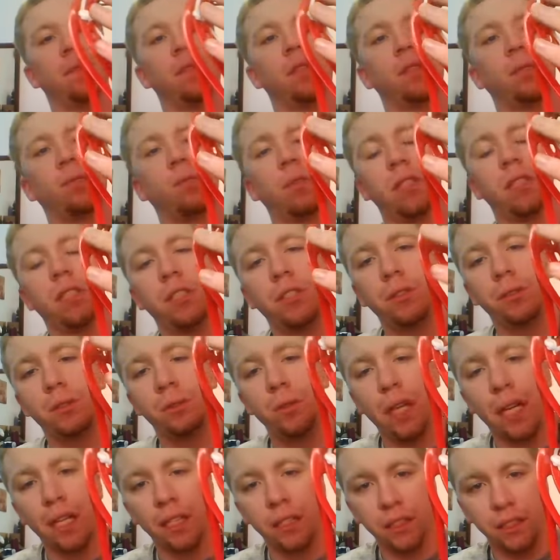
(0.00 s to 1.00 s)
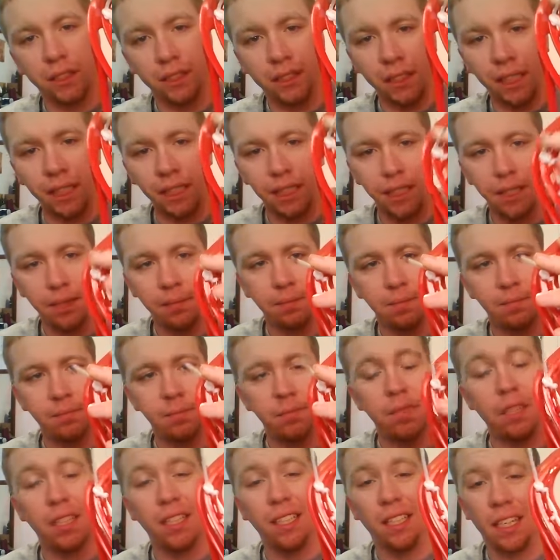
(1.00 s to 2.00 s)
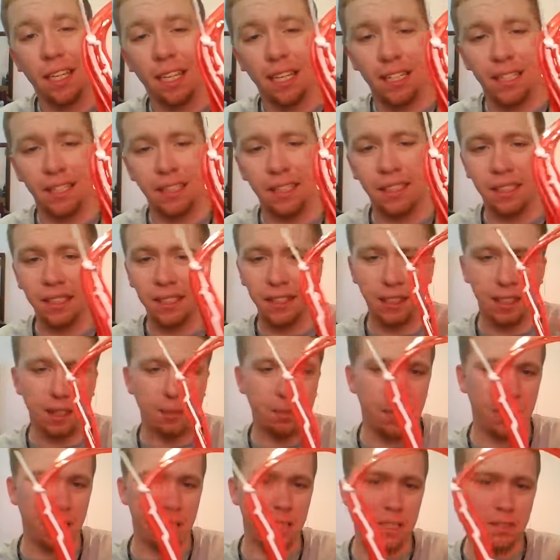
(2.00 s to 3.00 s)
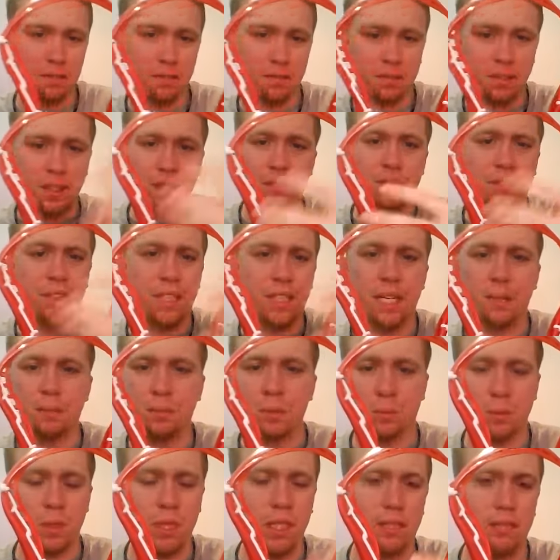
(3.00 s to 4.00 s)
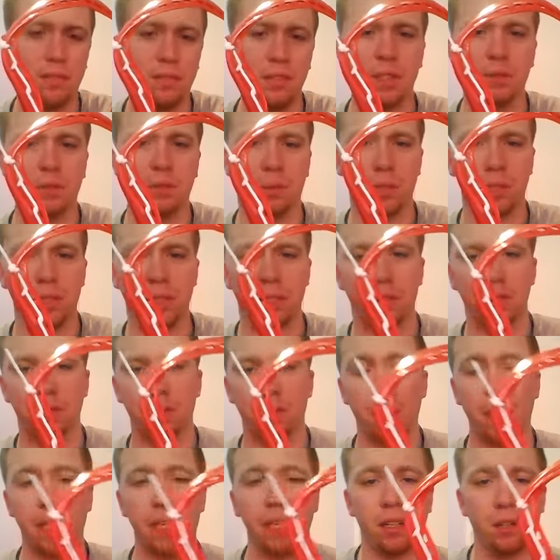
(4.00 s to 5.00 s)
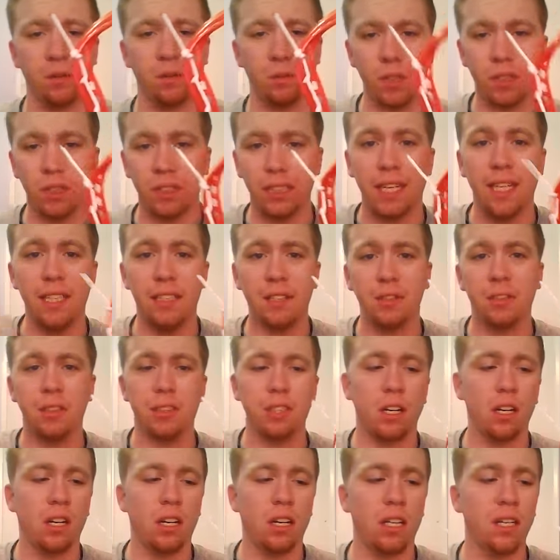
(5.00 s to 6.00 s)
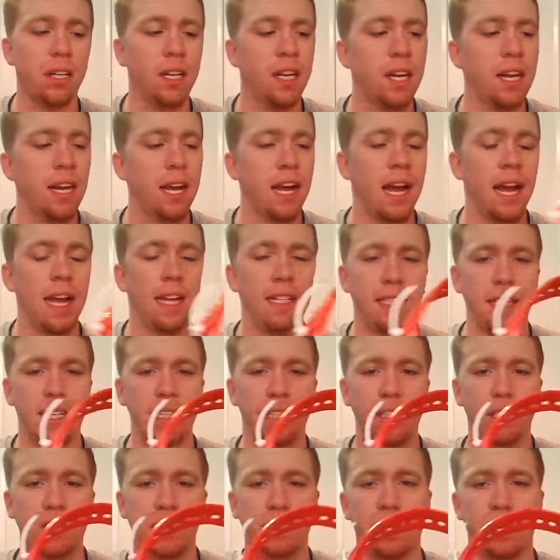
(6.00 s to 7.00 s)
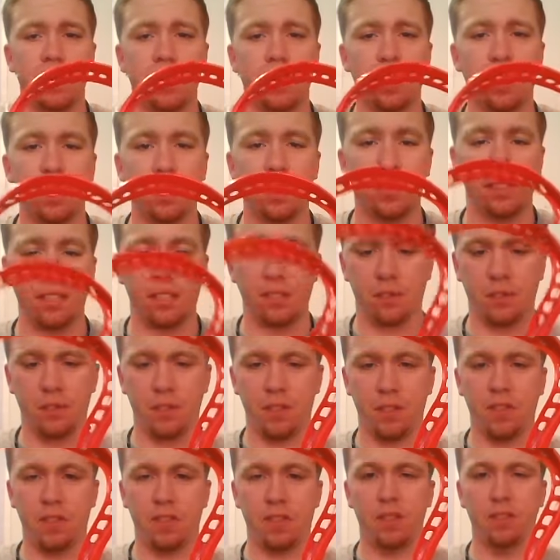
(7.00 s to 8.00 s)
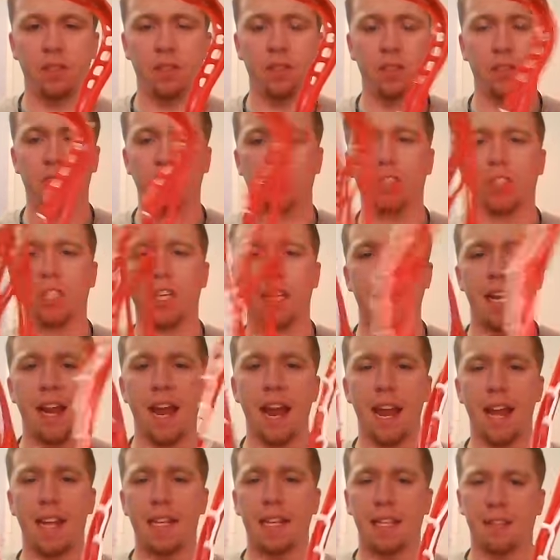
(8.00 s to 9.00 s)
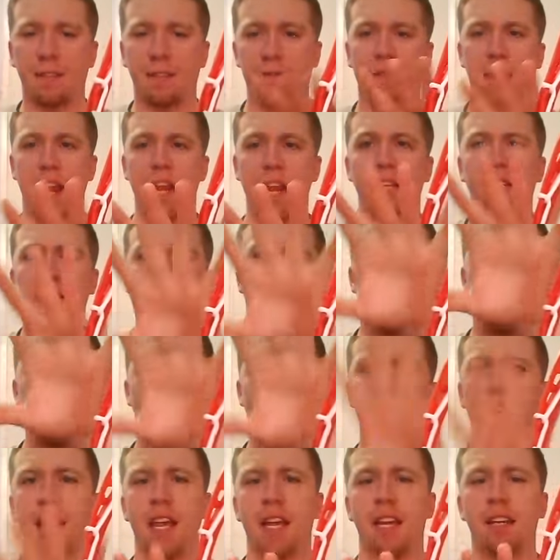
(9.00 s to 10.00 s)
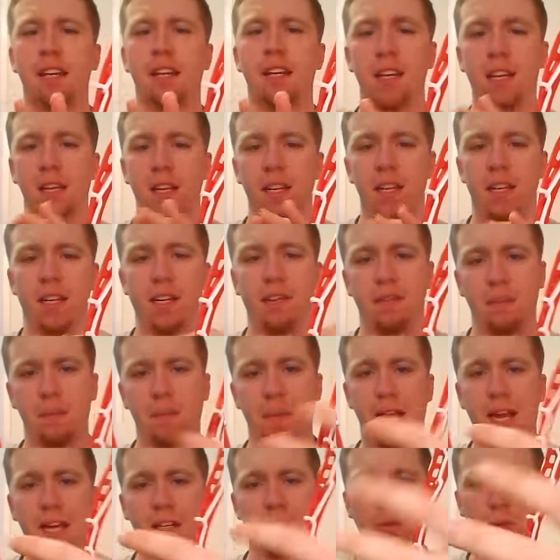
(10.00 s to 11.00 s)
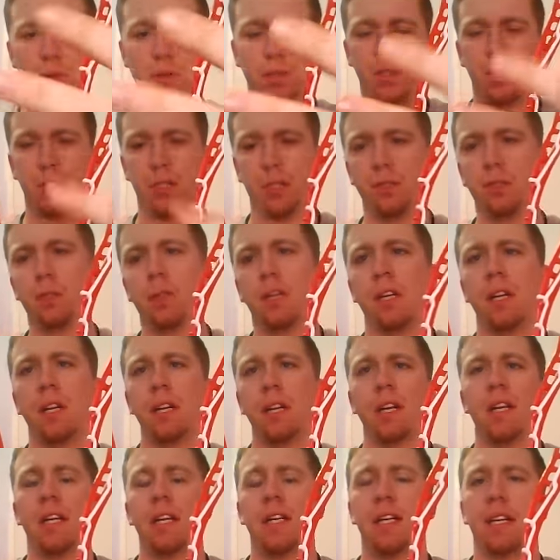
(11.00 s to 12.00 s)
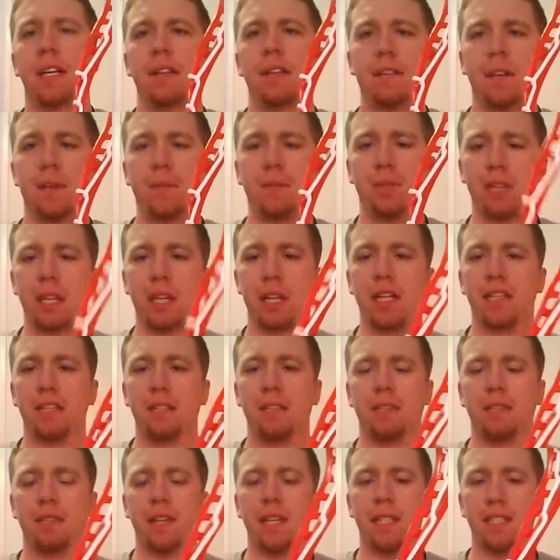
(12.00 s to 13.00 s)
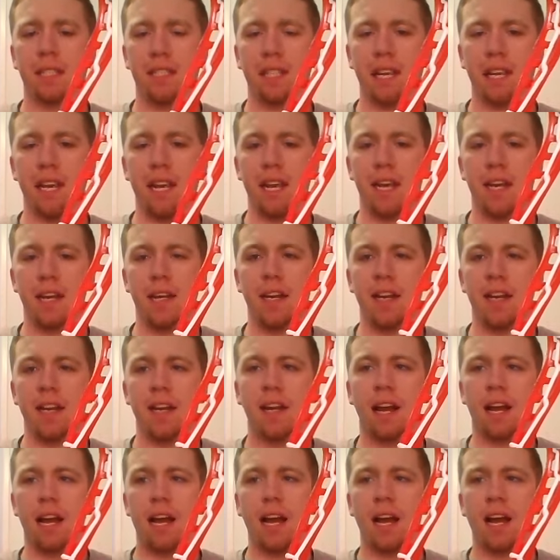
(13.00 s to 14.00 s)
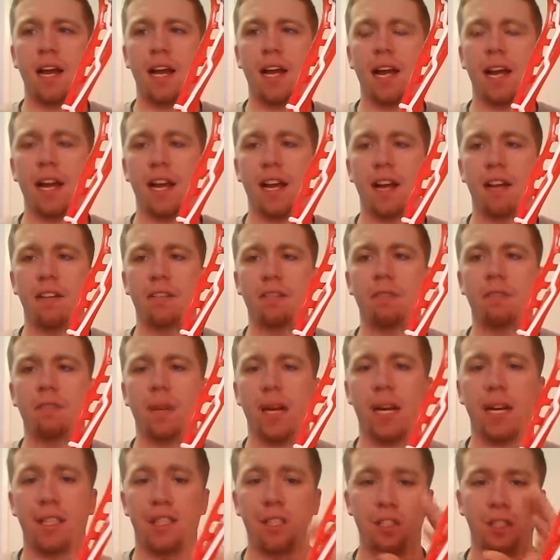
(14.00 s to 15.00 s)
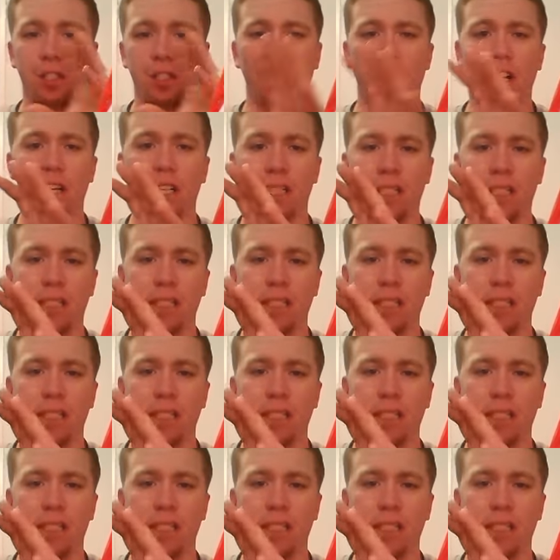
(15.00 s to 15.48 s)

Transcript: when you actually set it up, and this can be flip-flopped, whatever you want, depending on which side you start on. I tend to start on, if you're looking at the face of the head, at the back towards you. If I'm looking at the face of the head, I have my starting